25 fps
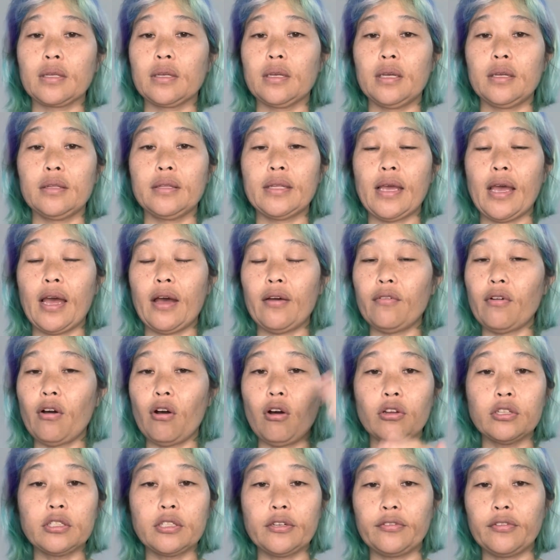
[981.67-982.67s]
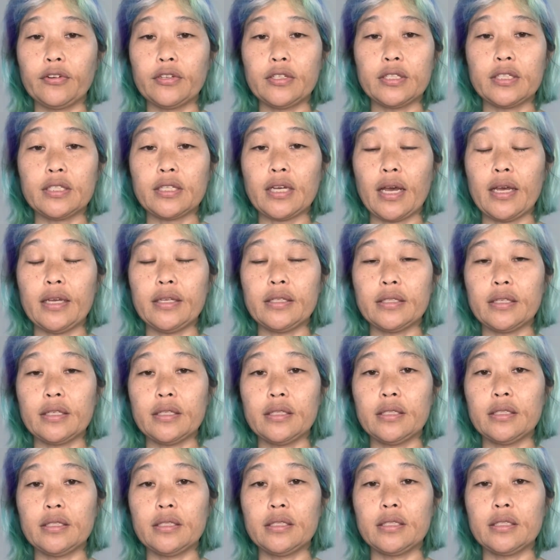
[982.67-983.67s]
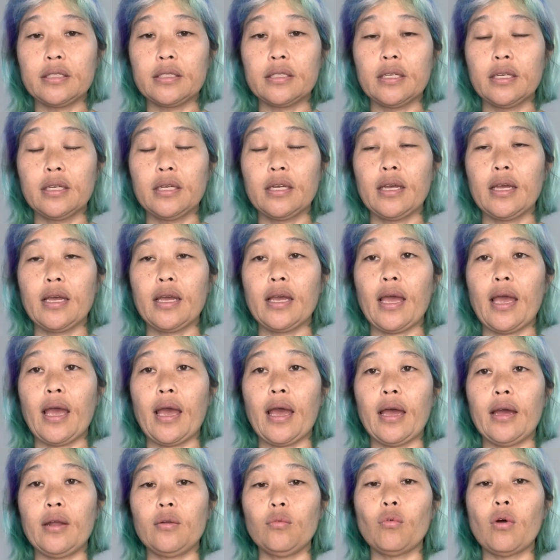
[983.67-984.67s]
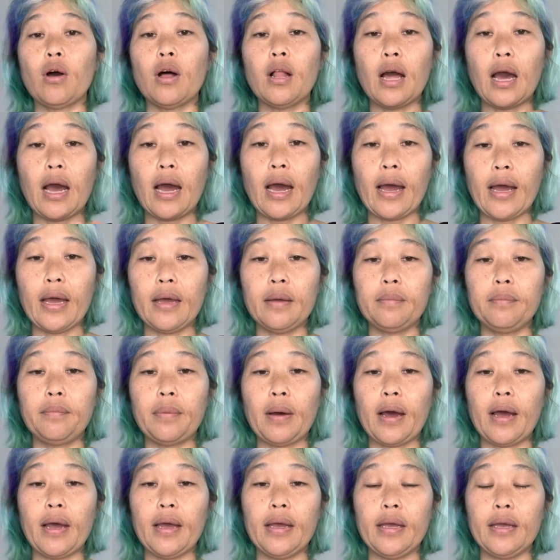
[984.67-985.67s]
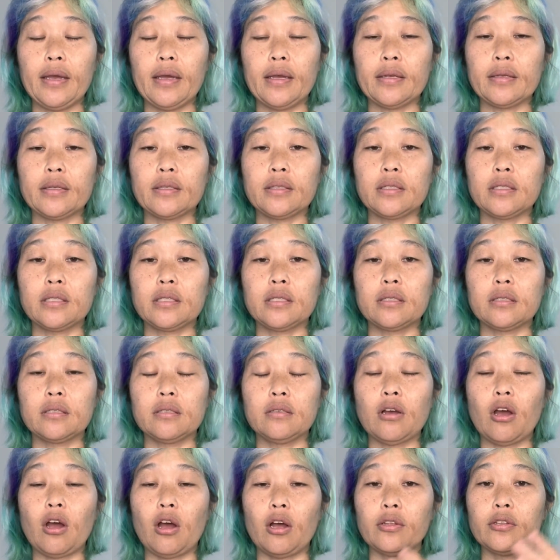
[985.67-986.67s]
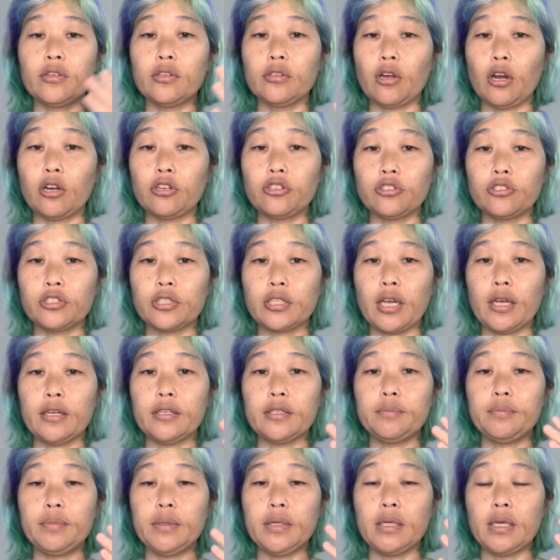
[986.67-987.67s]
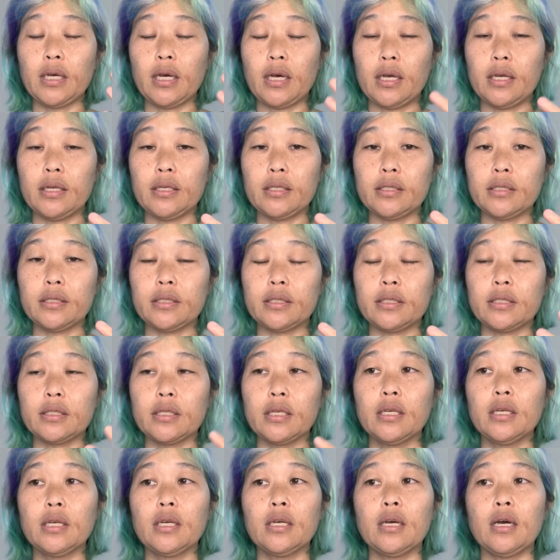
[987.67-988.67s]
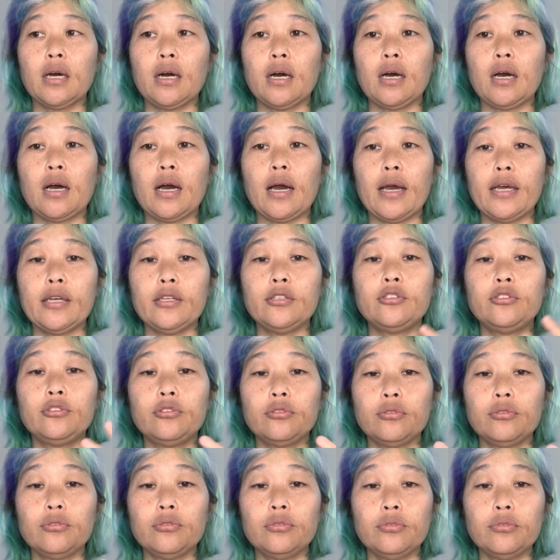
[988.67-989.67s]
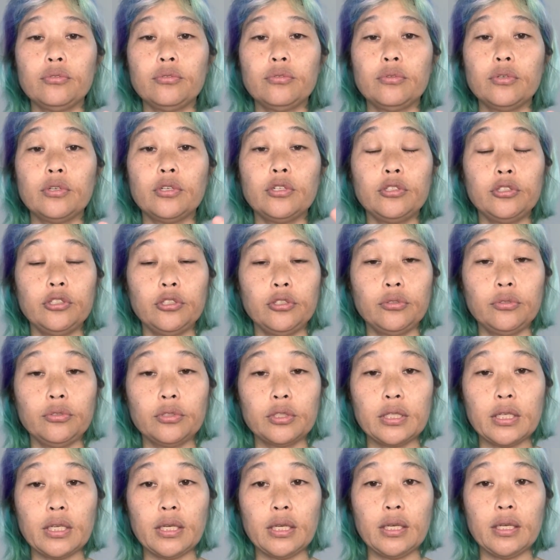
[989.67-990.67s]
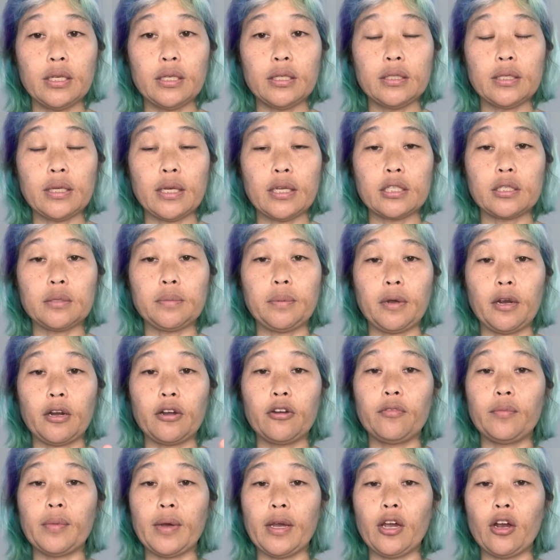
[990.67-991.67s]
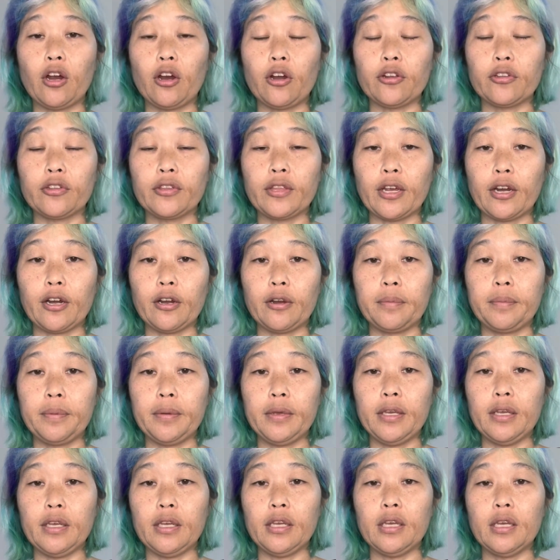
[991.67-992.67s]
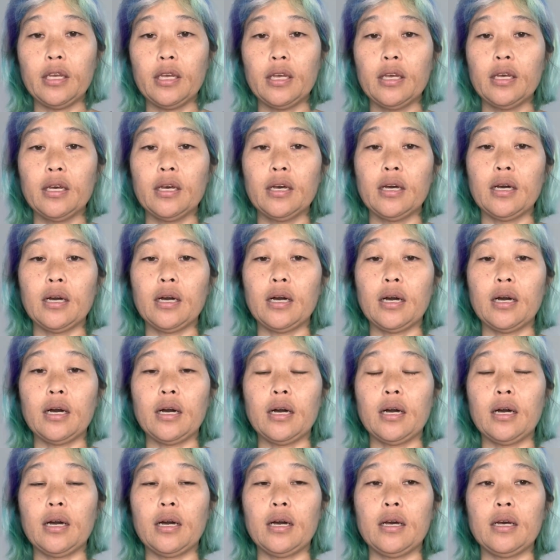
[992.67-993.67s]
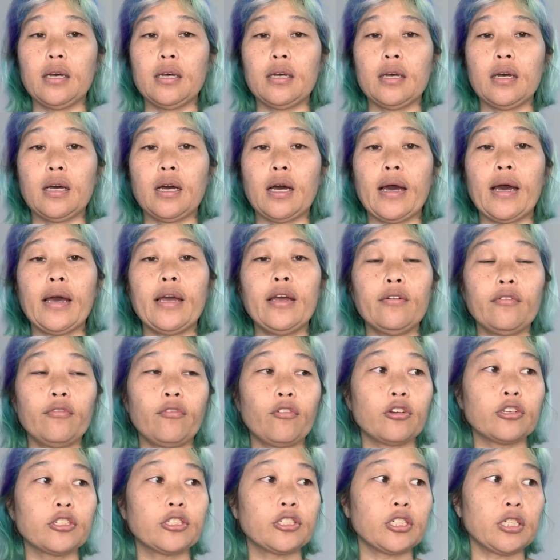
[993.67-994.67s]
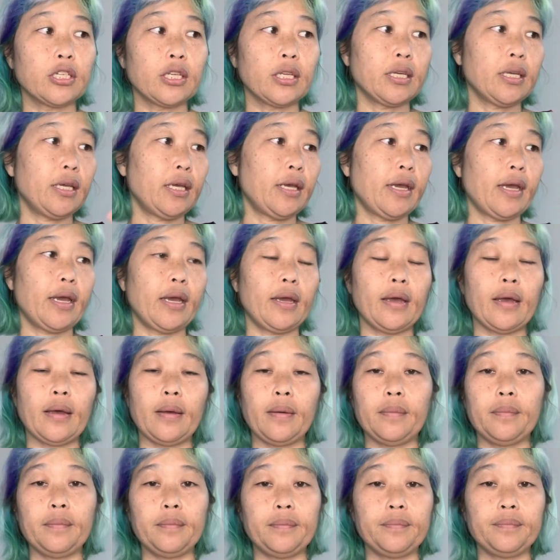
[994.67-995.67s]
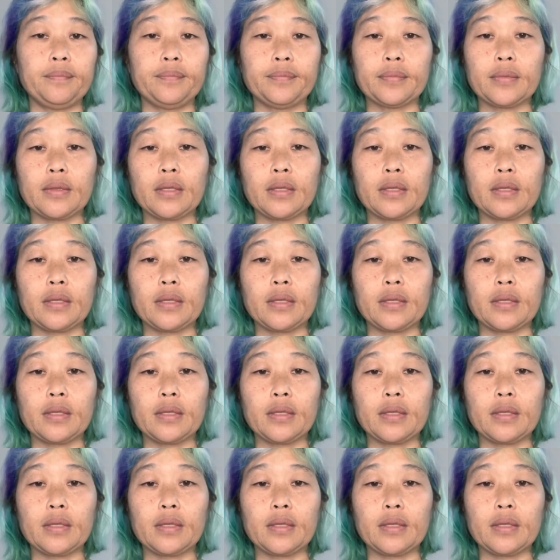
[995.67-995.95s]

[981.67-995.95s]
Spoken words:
they have all different sizes. And while I buy it on the larger side because I do use it as a part of my art therapy, I unfortunately am